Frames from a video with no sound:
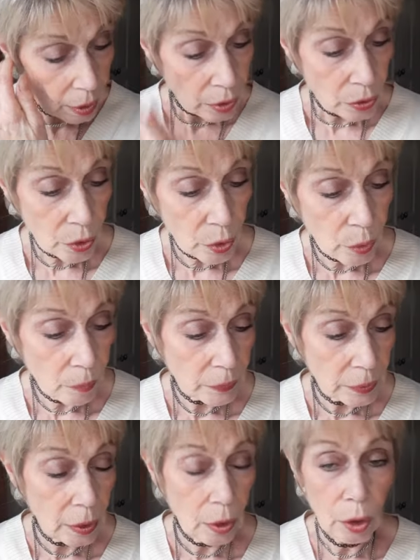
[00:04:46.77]
So
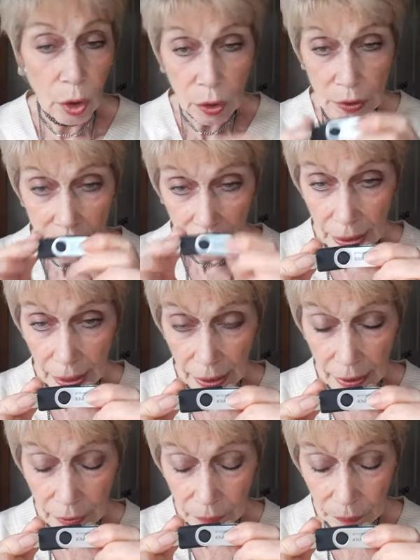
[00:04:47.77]
locked in
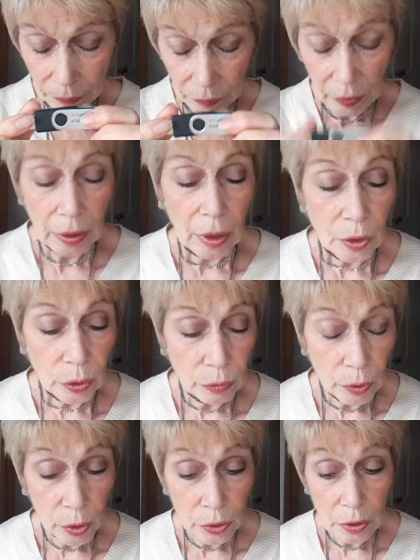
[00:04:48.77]
here, you've
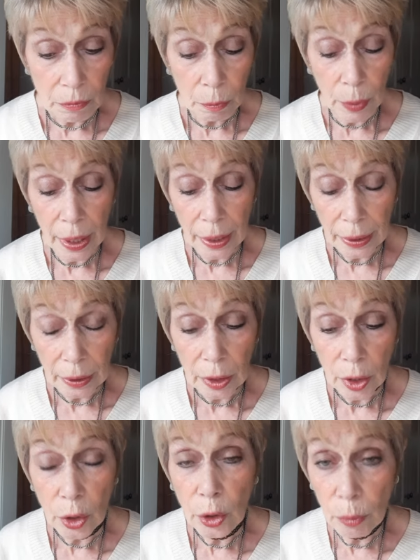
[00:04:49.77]
got my
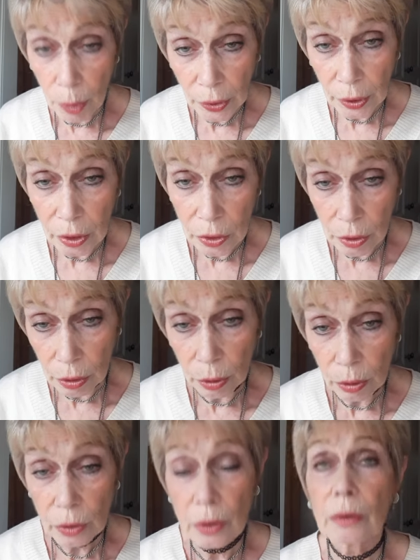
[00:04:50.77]
mnemonics
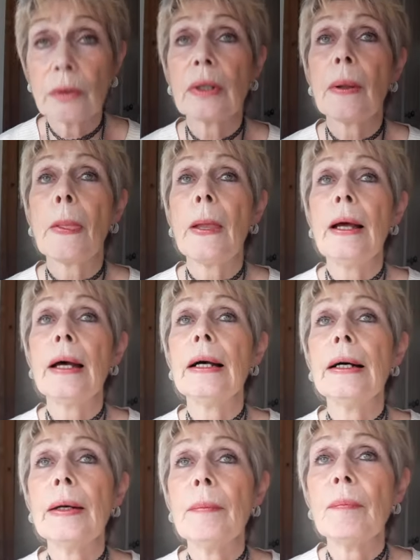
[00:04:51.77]
course,
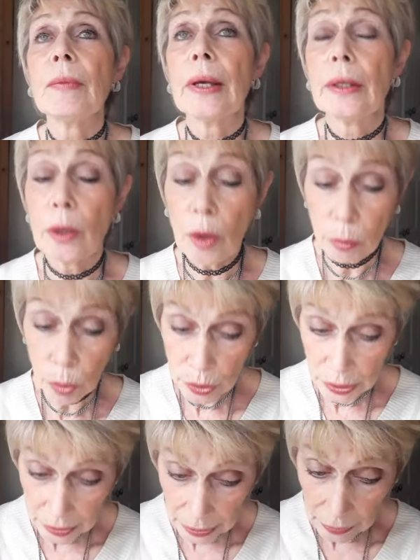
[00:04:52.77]
in a lot more
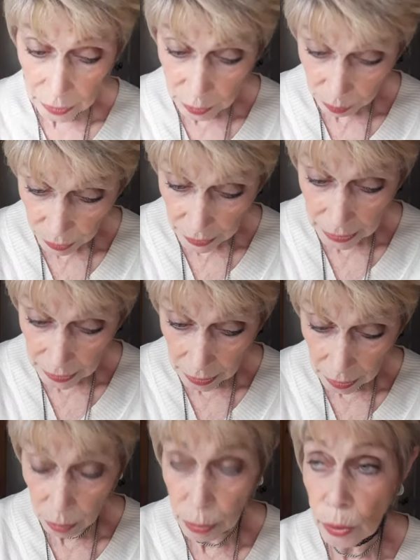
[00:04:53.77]
detail than is presented
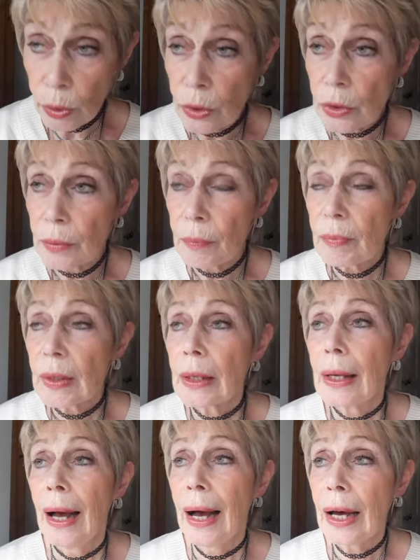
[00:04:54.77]
in the books.
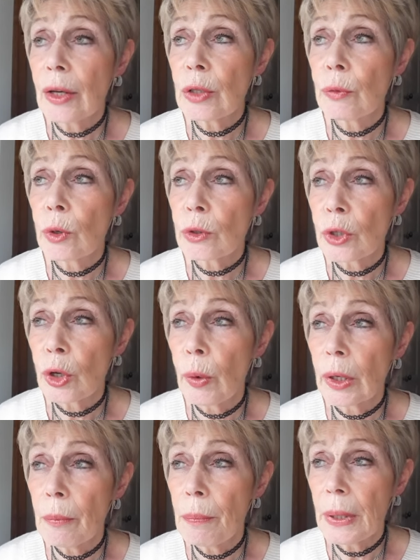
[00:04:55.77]
And you've also
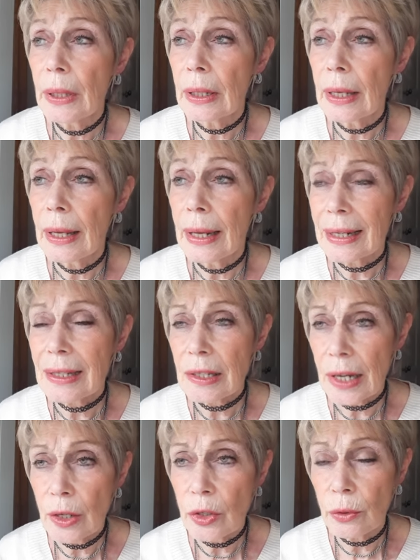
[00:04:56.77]
quite a big,
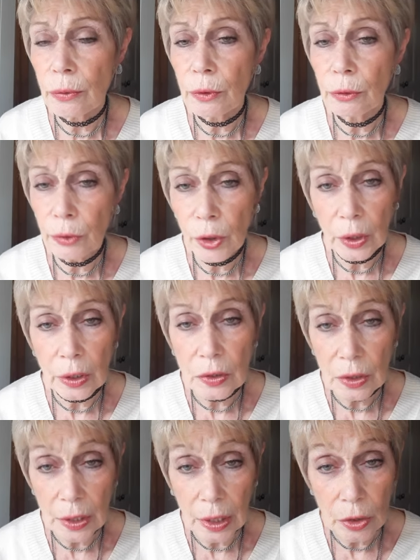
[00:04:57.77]
extensive phonics
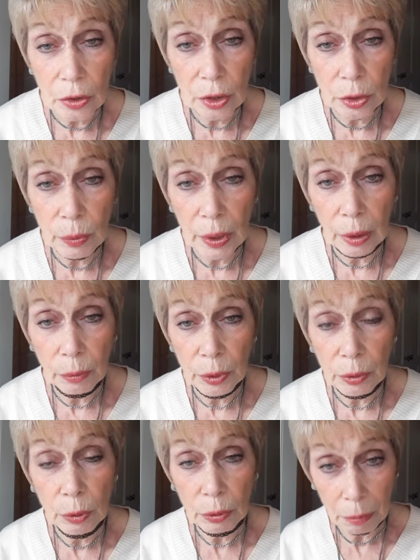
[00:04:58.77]
section as well,
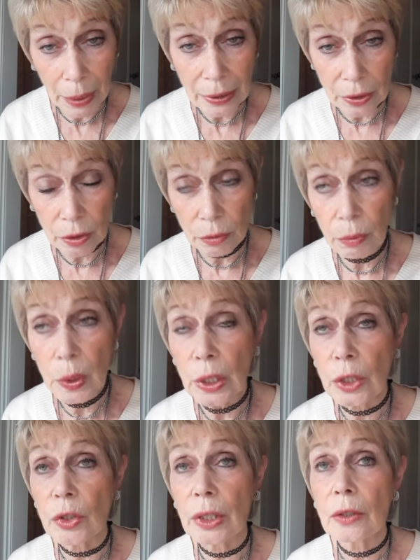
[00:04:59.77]
with masses of
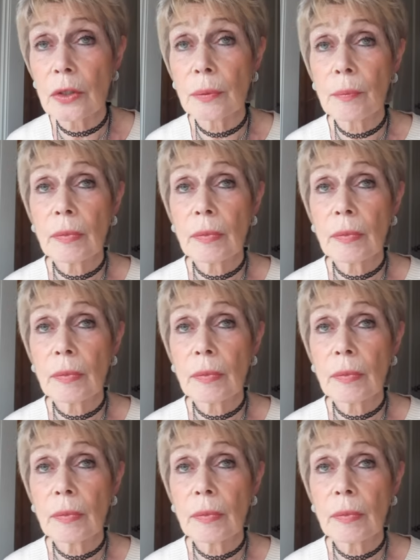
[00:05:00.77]
worksheets.